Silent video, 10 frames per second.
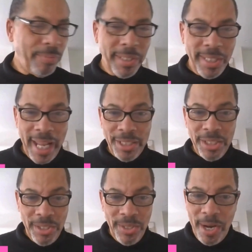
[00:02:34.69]
But thanks
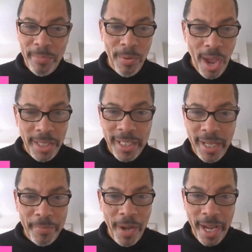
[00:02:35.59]
to their
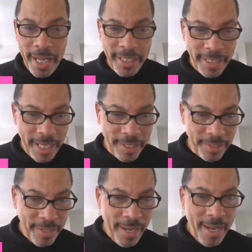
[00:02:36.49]
product, I'm, um, i got to tell you,